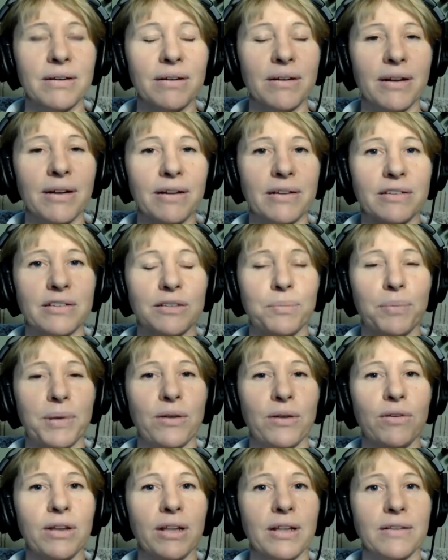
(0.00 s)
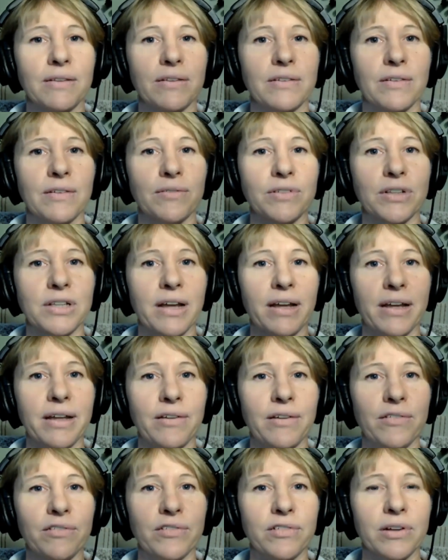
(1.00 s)
experience of
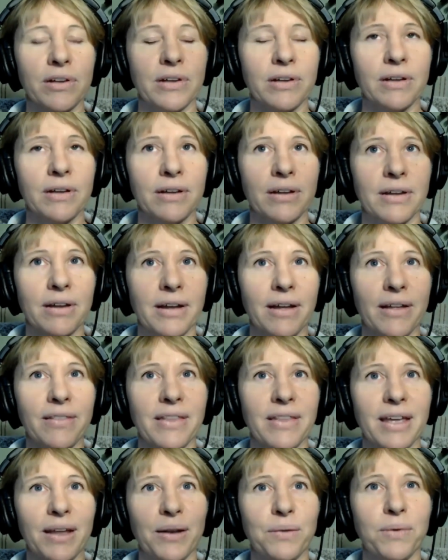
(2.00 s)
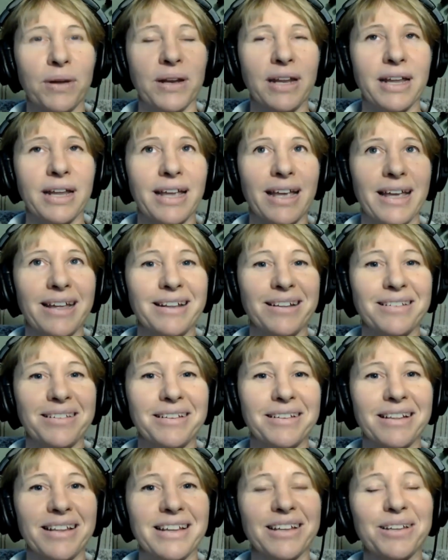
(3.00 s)
life and then when i get
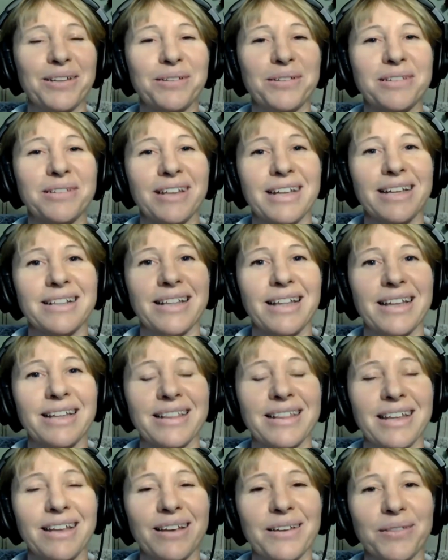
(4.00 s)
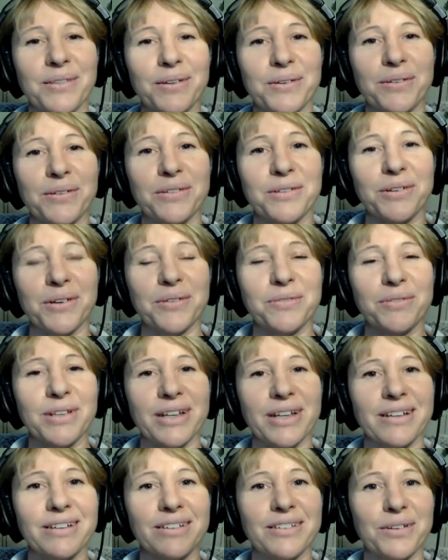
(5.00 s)
into like you say like the other stuff
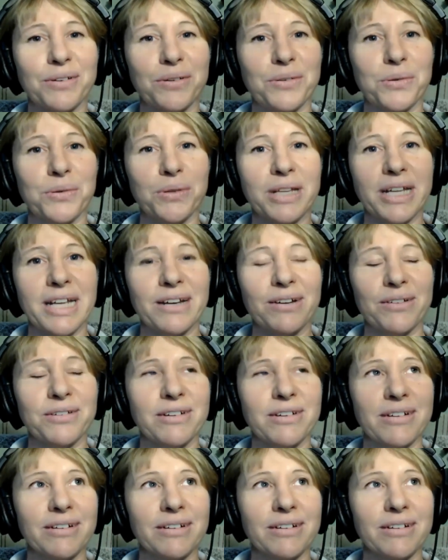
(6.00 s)
like scrolling on